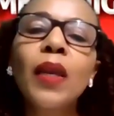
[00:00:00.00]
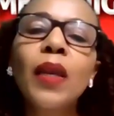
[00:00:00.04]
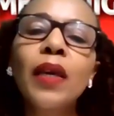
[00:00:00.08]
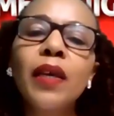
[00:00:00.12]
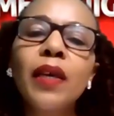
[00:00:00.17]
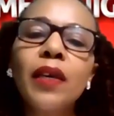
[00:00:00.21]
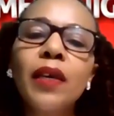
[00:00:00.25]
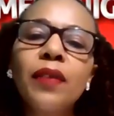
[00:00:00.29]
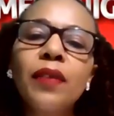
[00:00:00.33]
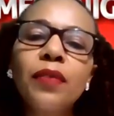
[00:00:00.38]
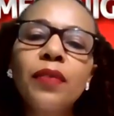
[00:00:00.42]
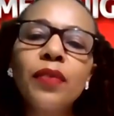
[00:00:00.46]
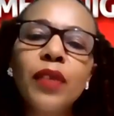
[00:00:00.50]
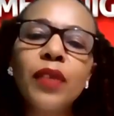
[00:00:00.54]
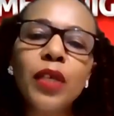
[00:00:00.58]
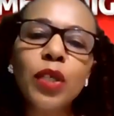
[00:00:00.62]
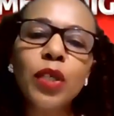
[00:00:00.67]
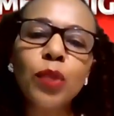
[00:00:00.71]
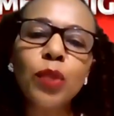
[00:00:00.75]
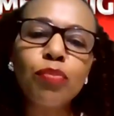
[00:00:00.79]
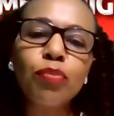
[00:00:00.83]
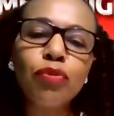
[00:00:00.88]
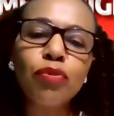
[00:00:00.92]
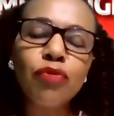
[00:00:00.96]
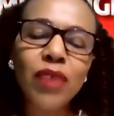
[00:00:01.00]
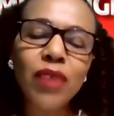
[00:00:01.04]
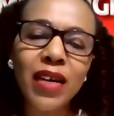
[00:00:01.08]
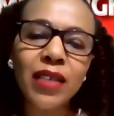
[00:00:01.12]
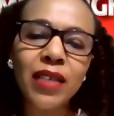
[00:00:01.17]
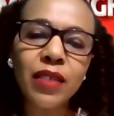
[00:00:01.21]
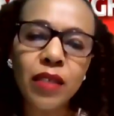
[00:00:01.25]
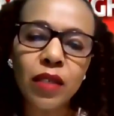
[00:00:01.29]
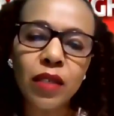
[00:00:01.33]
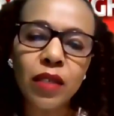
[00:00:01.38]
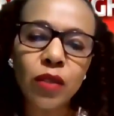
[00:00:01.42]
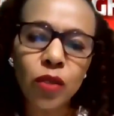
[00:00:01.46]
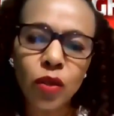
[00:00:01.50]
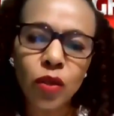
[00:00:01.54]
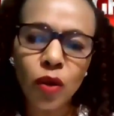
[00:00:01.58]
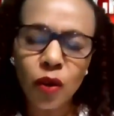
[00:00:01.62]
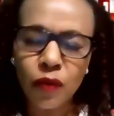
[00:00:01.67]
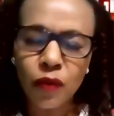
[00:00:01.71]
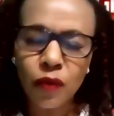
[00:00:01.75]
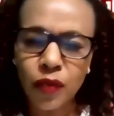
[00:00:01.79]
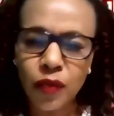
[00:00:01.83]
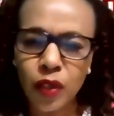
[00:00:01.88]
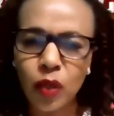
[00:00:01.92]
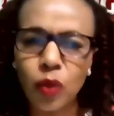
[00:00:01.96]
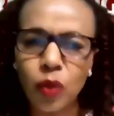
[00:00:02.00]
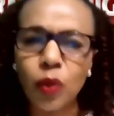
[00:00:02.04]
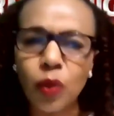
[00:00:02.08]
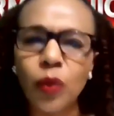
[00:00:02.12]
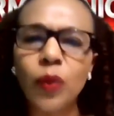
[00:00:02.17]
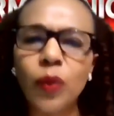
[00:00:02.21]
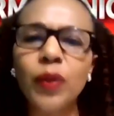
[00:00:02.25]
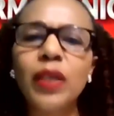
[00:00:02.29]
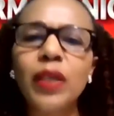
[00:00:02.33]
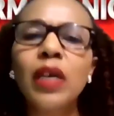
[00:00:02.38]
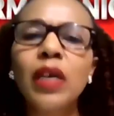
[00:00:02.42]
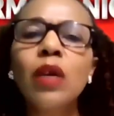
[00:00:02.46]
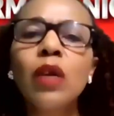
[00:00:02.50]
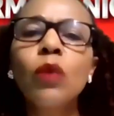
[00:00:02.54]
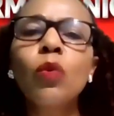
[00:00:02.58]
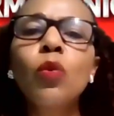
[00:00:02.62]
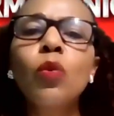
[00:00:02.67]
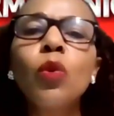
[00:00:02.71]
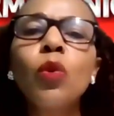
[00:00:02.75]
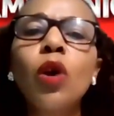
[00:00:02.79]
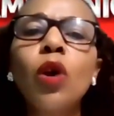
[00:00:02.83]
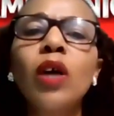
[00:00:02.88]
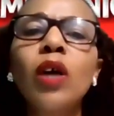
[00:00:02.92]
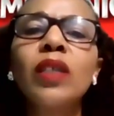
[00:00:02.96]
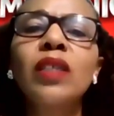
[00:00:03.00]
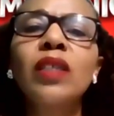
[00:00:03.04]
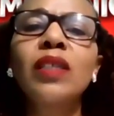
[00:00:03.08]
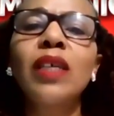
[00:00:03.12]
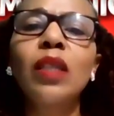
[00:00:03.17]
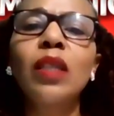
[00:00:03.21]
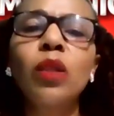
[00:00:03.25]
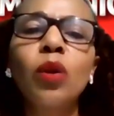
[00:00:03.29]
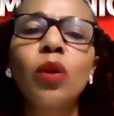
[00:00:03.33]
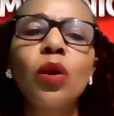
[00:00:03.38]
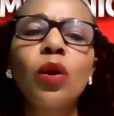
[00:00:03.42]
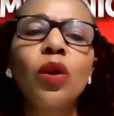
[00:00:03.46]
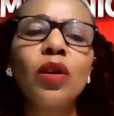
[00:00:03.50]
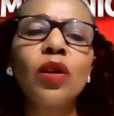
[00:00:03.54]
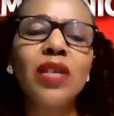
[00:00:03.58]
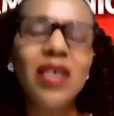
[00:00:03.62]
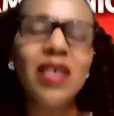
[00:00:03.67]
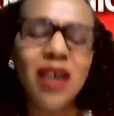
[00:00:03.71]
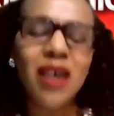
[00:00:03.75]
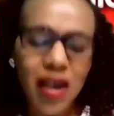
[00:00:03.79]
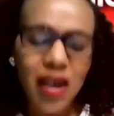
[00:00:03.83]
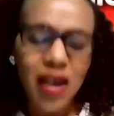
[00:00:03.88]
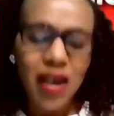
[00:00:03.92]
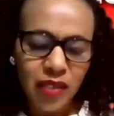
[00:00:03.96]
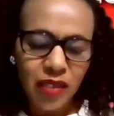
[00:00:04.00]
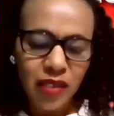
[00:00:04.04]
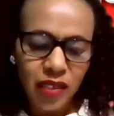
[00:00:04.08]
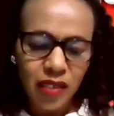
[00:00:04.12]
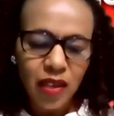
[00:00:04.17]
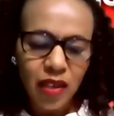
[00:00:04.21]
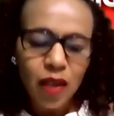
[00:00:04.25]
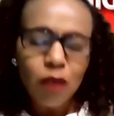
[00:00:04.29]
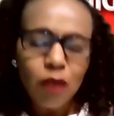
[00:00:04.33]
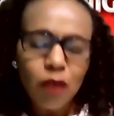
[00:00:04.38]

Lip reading: in this presence of the Lord, what the Lord has